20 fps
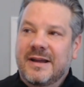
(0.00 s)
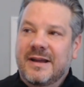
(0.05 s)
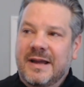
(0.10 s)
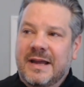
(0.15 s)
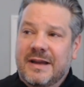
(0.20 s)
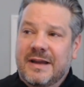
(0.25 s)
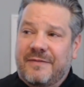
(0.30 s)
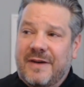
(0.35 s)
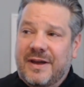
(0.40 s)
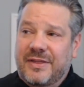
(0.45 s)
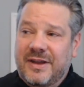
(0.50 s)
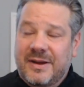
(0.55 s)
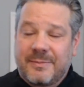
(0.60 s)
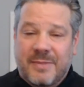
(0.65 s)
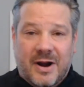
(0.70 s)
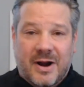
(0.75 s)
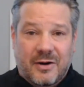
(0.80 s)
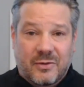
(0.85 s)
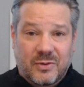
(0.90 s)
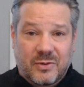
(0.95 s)
if I think
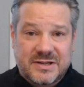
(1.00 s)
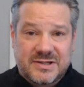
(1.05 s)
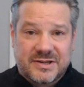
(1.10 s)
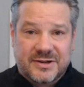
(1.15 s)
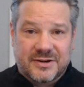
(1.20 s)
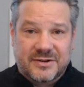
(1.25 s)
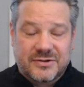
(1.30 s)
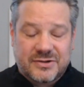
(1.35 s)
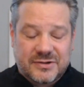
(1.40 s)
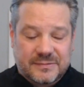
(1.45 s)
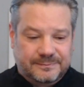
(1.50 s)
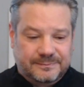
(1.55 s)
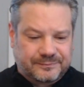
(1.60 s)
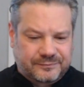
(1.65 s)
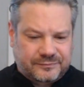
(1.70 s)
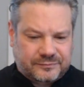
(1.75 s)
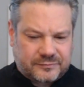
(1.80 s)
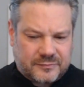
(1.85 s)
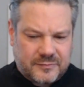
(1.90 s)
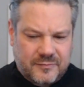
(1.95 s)
about our research,
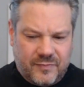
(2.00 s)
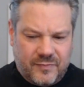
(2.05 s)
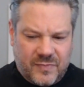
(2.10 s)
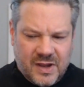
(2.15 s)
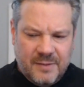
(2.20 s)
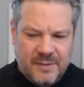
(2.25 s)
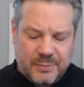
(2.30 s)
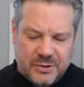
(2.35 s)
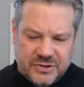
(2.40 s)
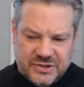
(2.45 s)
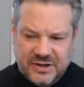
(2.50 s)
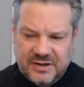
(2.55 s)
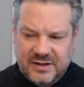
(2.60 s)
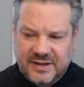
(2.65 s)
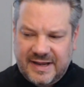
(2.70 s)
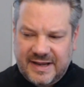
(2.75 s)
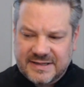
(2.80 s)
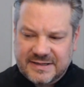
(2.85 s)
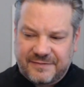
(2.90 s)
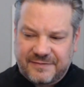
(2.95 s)

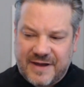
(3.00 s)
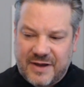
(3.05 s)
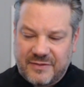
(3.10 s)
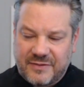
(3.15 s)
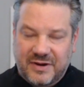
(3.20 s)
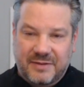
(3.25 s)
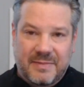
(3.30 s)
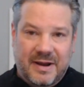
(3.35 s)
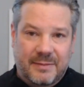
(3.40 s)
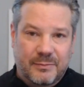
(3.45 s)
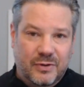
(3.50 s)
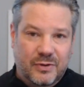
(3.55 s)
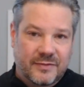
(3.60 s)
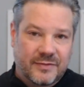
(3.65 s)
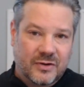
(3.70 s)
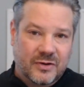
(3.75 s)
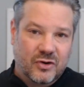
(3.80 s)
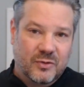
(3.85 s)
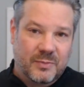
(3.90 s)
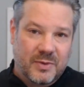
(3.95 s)
particularly as a founding member of
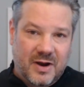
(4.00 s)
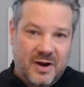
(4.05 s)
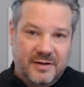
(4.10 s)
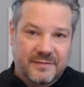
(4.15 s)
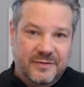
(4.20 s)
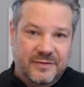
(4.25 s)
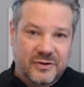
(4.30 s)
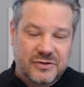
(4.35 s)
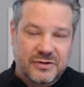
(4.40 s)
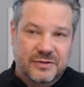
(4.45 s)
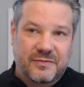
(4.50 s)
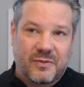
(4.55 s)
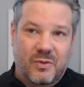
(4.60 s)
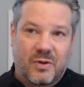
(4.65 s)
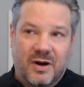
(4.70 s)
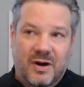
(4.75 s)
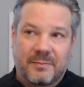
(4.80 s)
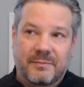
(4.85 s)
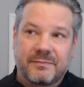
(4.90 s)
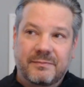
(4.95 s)
a group called Future
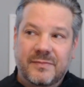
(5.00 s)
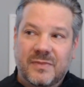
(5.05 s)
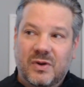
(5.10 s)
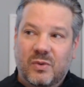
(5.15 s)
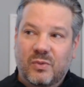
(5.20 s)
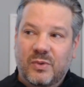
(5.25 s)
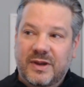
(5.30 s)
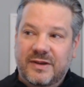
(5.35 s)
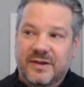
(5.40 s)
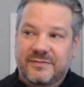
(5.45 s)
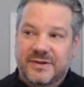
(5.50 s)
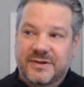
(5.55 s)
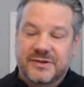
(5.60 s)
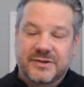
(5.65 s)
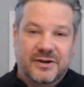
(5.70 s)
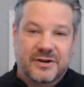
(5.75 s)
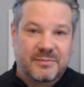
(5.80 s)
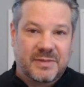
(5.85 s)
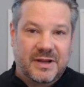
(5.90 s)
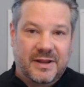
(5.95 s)
Forum, We've sure.
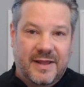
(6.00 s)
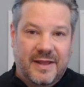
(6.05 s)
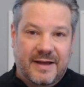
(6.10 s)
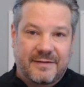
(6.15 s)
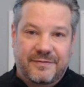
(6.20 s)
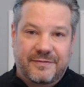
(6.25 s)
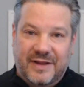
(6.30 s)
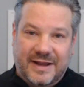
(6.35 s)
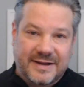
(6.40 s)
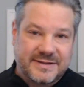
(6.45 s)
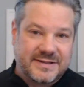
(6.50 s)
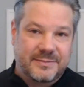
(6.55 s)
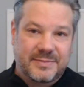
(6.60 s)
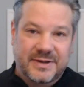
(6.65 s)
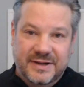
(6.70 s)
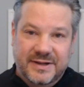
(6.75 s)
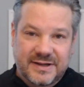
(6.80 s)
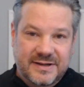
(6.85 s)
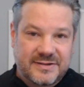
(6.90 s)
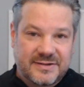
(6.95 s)
determined that
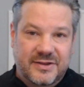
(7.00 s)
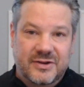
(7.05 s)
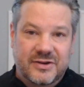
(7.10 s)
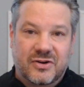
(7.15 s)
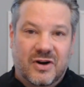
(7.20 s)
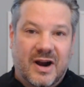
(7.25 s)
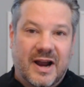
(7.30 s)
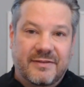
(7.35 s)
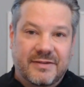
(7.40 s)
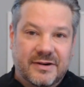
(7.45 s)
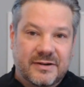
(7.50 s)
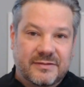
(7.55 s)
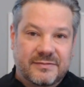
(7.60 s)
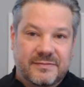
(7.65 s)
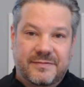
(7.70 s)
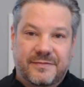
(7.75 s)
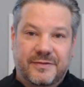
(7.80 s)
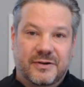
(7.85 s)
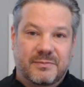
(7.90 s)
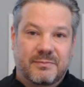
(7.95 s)
flexibility is the driver
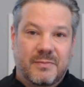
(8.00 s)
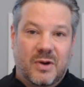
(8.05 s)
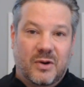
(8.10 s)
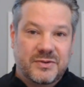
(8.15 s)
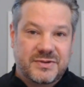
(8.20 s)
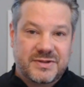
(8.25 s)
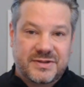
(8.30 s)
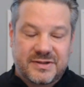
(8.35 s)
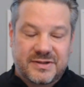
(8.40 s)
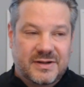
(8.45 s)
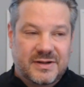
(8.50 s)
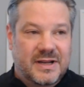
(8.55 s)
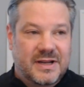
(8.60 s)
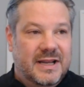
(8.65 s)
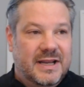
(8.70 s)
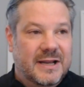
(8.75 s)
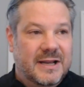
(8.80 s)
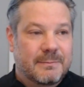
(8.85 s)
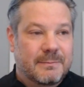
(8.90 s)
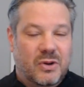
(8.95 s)
for most
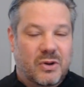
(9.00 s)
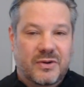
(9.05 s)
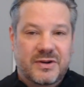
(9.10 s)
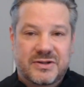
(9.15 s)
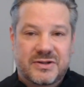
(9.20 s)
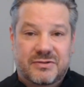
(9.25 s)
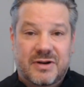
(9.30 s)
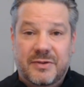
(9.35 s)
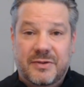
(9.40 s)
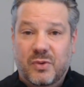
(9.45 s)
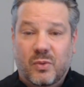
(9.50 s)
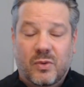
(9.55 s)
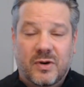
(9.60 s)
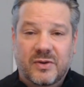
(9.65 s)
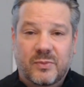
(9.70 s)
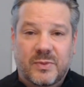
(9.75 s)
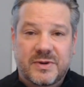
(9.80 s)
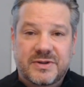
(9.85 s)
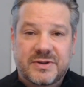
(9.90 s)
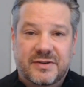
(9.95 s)
employees around the
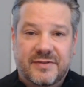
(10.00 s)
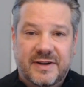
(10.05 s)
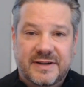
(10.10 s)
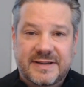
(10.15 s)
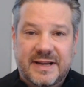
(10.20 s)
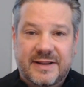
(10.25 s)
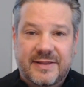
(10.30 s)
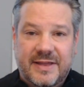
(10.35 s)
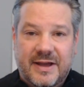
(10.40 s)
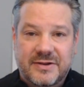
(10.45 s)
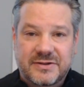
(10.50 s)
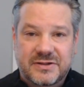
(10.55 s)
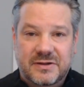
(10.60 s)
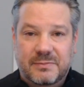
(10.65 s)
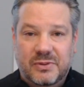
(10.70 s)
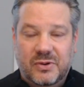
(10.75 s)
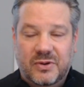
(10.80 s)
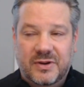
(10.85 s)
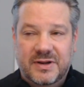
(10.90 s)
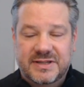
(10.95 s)
world. We survey 10,000
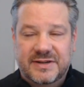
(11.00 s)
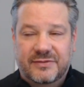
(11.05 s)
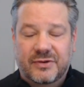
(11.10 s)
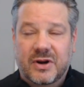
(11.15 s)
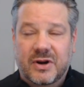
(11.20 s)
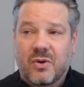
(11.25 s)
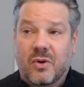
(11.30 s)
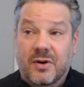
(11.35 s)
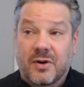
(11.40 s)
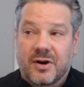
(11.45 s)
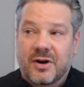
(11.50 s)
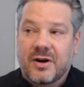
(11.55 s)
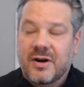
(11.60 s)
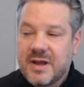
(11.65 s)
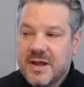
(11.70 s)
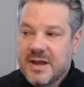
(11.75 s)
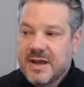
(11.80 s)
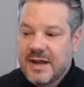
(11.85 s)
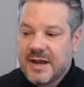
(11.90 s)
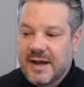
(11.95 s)
employees every quarter.
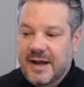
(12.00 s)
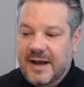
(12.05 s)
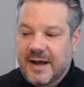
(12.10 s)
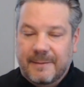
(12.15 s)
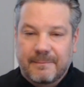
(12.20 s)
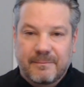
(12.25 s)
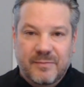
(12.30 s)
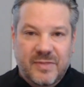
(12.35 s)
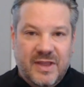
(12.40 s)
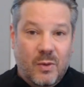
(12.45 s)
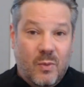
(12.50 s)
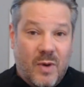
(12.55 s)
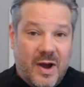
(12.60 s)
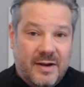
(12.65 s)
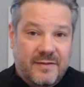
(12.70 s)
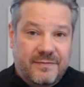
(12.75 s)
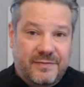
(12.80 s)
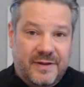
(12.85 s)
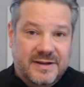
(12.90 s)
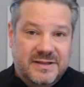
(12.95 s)
Um, they
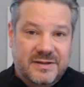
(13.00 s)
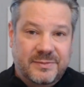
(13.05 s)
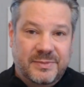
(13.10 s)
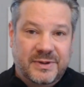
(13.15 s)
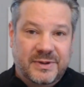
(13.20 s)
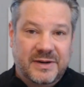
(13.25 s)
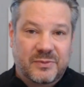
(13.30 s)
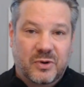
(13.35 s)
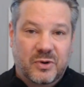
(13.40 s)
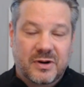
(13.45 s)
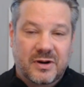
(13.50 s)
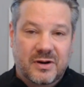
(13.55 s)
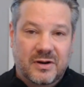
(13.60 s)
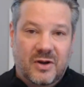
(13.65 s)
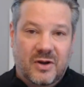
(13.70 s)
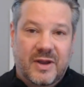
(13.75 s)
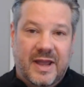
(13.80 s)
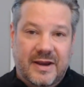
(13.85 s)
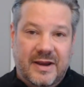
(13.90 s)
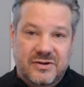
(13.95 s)
want flexibility in working
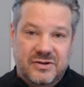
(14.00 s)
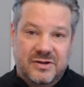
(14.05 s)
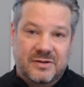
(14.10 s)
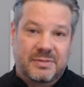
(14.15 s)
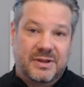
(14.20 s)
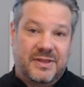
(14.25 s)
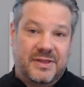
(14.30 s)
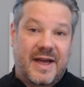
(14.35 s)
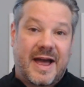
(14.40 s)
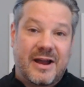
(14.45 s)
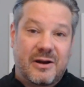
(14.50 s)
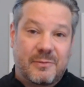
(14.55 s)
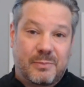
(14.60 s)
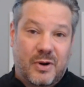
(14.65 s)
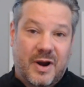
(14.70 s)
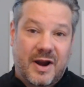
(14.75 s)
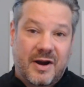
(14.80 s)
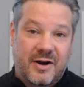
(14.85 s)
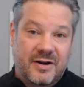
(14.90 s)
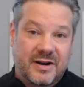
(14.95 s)
location, but the higher
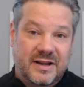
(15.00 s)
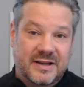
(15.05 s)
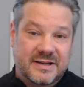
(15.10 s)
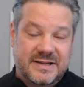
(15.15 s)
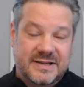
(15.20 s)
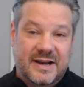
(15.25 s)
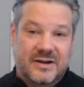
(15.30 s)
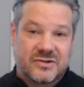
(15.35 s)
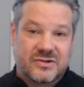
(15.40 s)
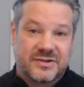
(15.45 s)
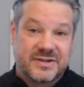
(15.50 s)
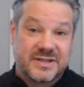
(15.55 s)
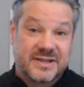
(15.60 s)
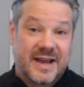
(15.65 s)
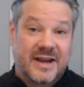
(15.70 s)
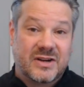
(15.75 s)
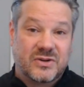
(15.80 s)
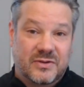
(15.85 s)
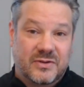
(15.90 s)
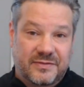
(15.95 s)
priority is actual
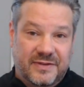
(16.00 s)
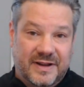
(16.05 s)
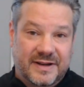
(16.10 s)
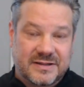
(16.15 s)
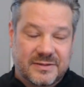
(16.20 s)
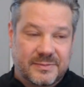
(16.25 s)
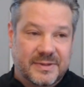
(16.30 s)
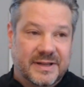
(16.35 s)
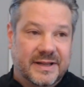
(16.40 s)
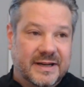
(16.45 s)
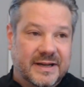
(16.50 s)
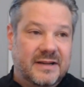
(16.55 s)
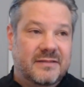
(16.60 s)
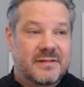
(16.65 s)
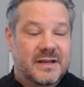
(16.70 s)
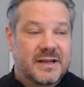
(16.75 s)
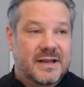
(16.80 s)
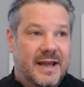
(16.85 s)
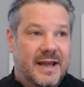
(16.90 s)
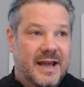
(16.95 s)
schedule flexibility.
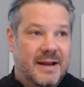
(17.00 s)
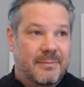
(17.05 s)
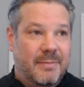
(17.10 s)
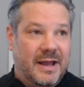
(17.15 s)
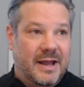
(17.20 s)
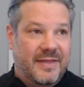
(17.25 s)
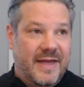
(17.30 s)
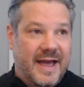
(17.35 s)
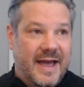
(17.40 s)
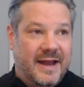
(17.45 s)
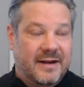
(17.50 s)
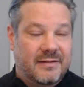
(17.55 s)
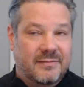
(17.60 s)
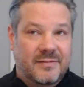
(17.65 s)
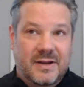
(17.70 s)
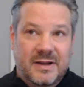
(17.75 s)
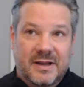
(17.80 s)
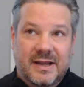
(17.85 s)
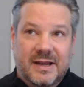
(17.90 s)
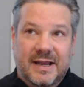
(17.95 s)
And by that,
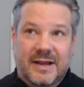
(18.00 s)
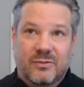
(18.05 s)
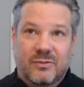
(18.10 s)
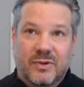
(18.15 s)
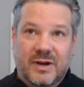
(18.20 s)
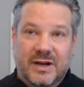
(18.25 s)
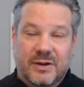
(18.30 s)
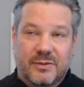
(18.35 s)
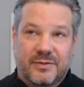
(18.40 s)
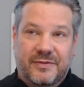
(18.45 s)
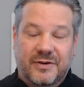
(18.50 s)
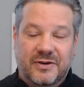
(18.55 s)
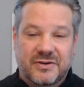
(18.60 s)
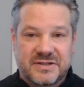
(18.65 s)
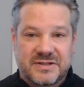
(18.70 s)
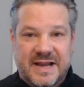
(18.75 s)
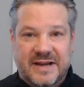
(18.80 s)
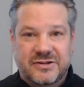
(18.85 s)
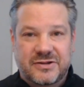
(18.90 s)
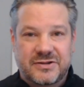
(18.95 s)
it really
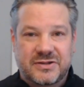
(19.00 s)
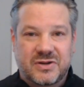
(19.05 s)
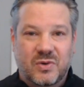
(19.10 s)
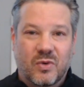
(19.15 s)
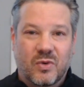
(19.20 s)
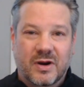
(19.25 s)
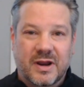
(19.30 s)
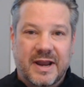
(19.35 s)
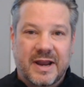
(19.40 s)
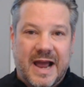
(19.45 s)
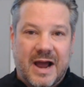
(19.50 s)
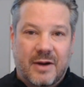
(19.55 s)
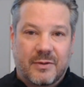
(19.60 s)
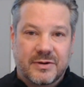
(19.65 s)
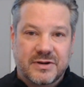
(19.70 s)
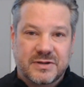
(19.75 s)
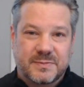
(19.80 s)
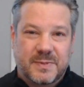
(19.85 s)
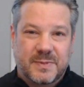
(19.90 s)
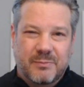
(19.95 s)
refers not just to working
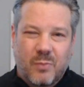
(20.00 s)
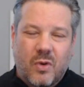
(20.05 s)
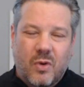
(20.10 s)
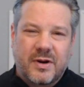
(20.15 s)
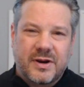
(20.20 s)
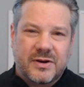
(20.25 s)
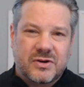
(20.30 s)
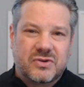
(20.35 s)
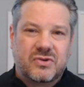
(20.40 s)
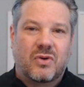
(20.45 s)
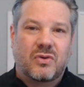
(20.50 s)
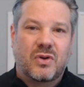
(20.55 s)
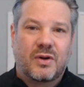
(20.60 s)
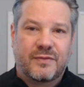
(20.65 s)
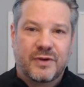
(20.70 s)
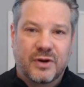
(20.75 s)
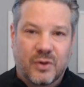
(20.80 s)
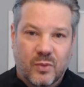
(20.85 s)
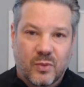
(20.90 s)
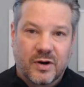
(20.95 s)
hours, but more control
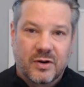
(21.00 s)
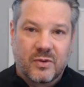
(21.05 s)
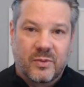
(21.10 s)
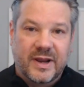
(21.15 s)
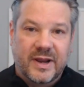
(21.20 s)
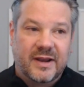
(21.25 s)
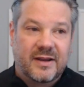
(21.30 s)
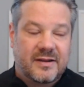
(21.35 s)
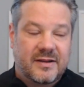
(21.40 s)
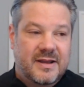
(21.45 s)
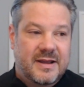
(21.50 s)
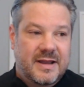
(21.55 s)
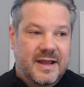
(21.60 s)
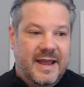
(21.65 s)
over your work week.